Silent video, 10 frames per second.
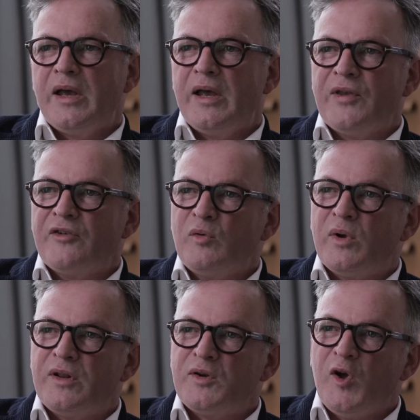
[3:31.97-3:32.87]
It's actually
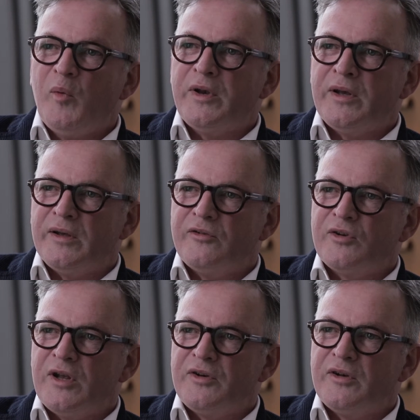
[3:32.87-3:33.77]
one of the commoner
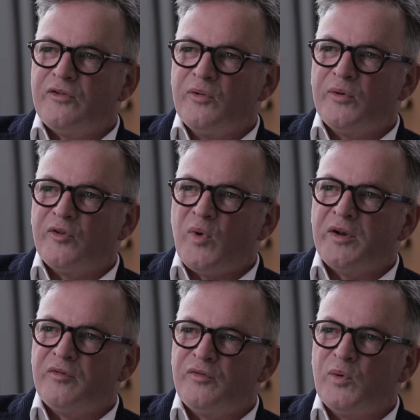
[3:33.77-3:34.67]
genetic disorders.
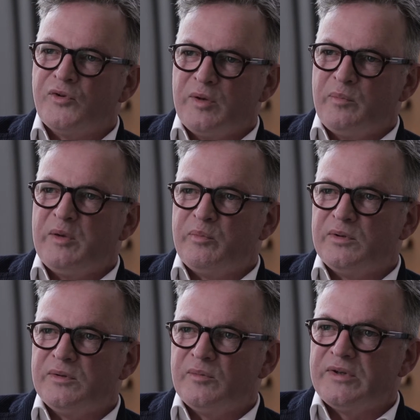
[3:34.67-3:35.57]
1 in 40
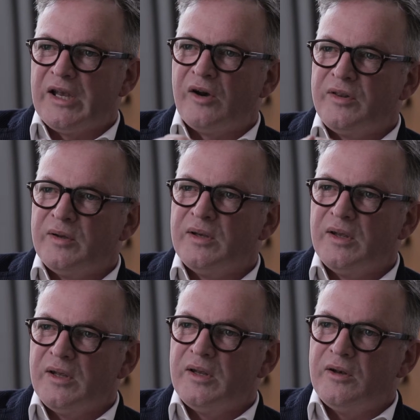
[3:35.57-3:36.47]
people carry the
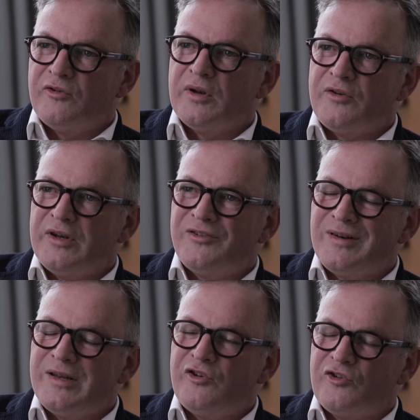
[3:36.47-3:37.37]
genetic
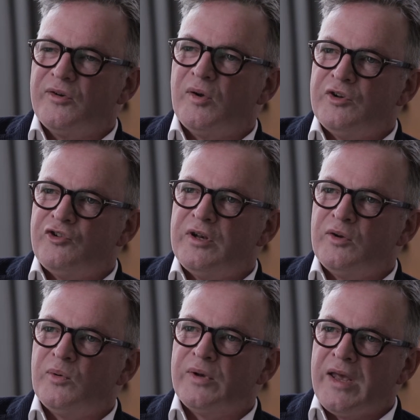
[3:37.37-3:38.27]
deletion of a gene
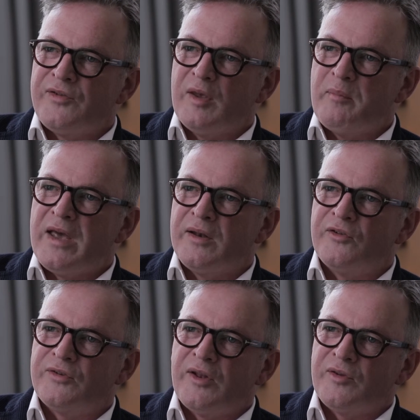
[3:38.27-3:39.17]
called
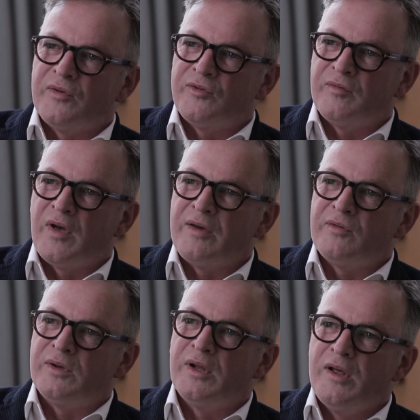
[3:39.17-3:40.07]
SMN, stands for
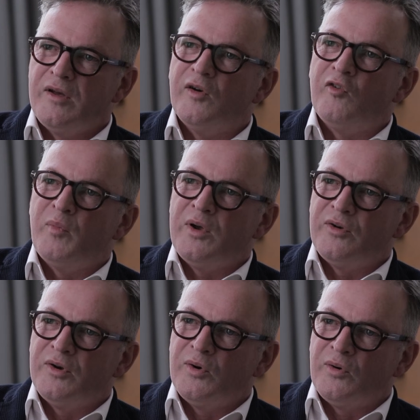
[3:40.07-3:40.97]
survival of
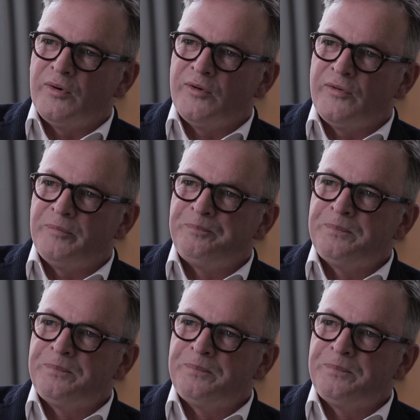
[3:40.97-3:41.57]
motor neurons.